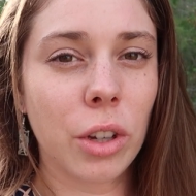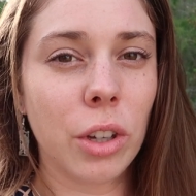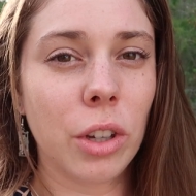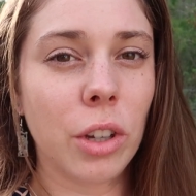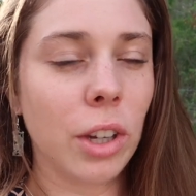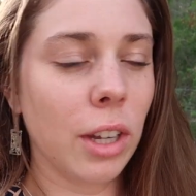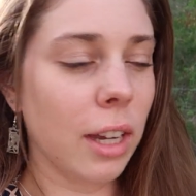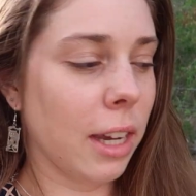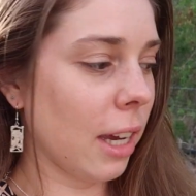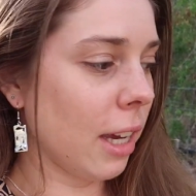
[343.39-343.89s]

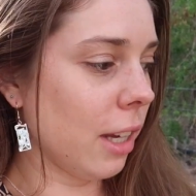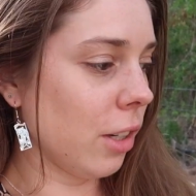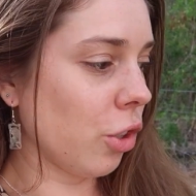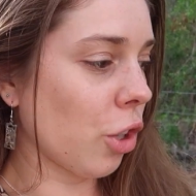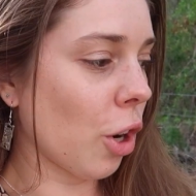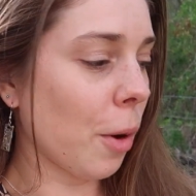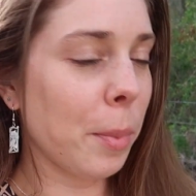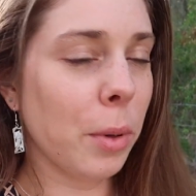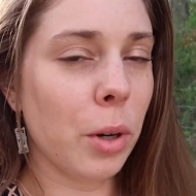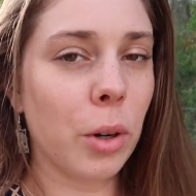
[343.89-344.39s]
You can
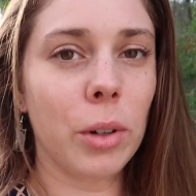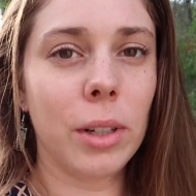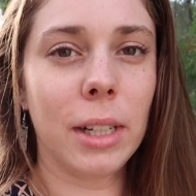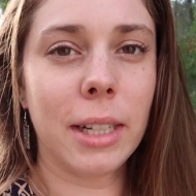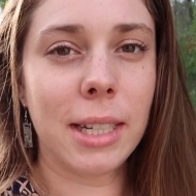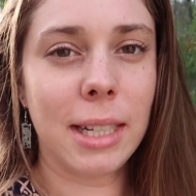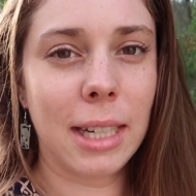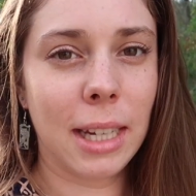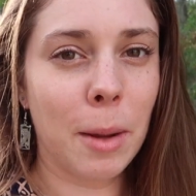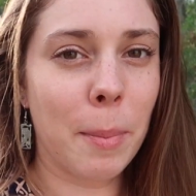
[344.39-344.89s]
chop it all
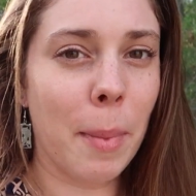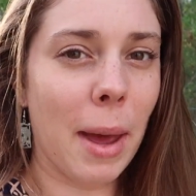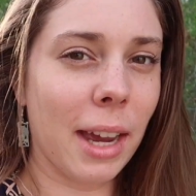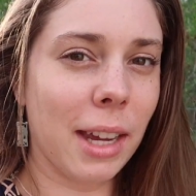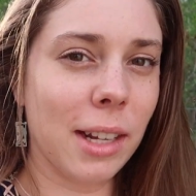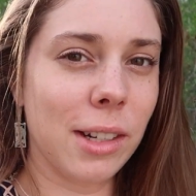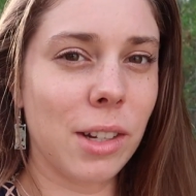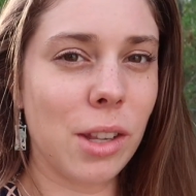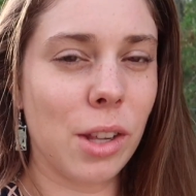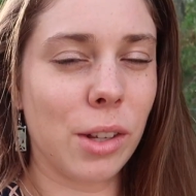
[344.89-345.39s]
and dig it
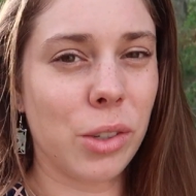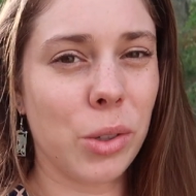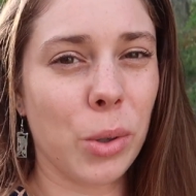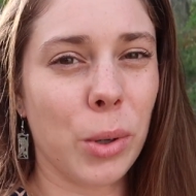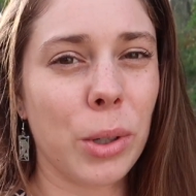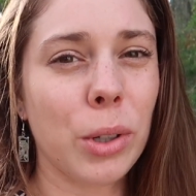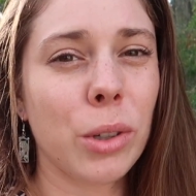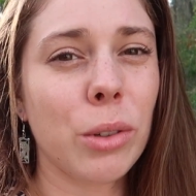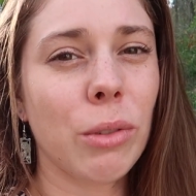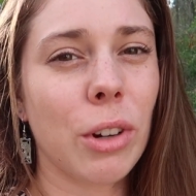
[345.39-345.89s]
back into the
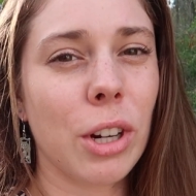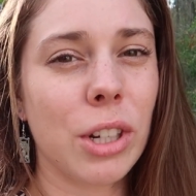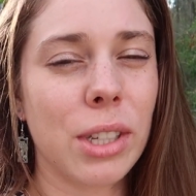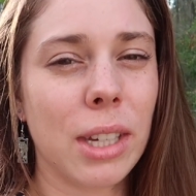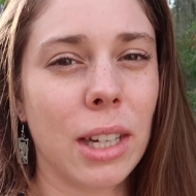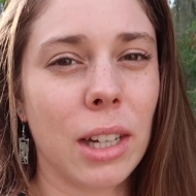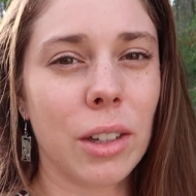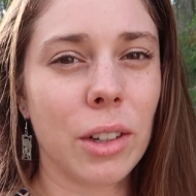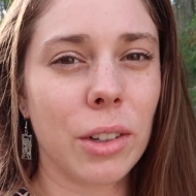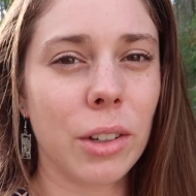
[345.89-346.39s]
soil,
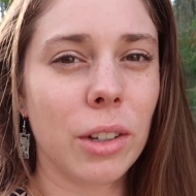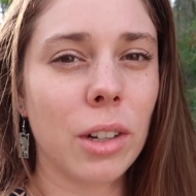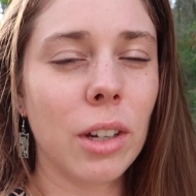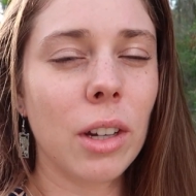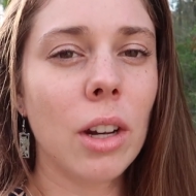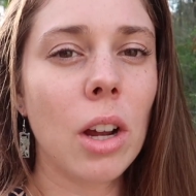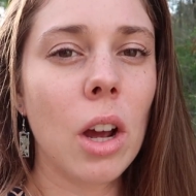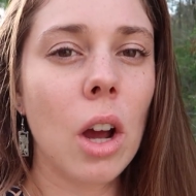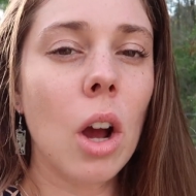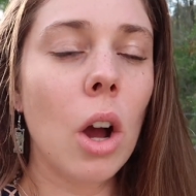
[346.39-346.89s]
roots
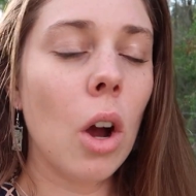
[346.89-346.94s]
included,